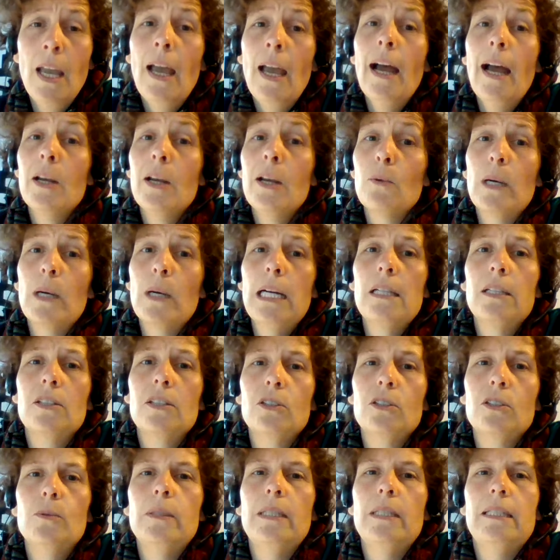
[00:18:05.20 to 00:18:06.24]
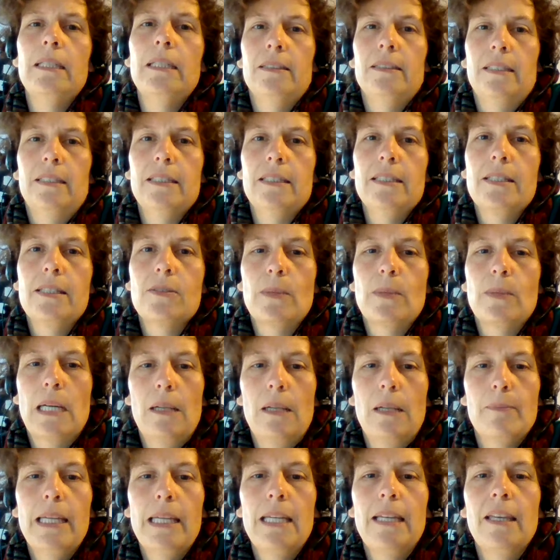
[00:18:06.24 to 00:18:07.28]
And while doing this,
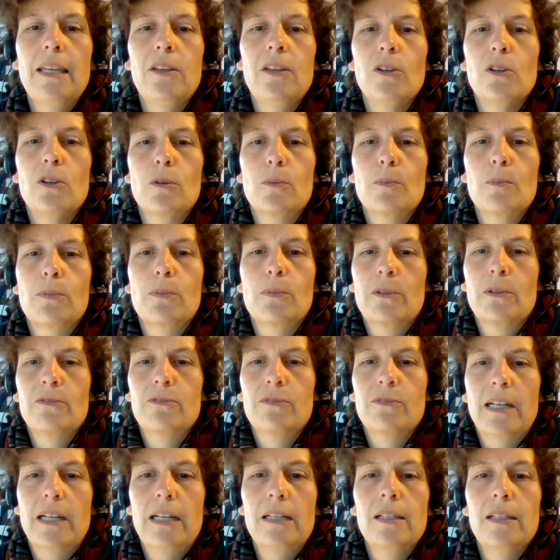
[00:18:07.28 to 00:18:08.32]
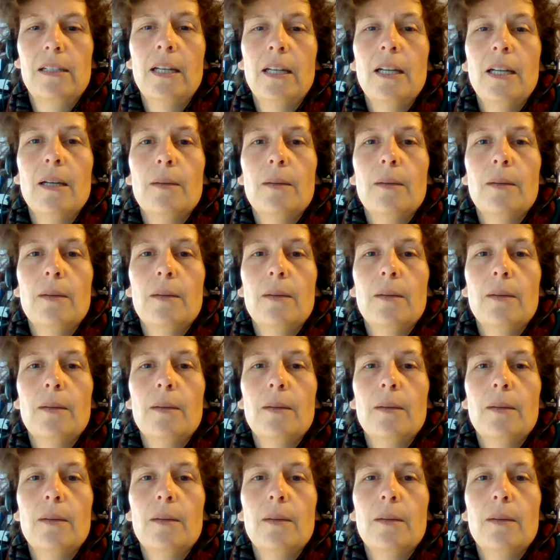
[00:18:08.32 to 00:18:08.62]
while making your profile,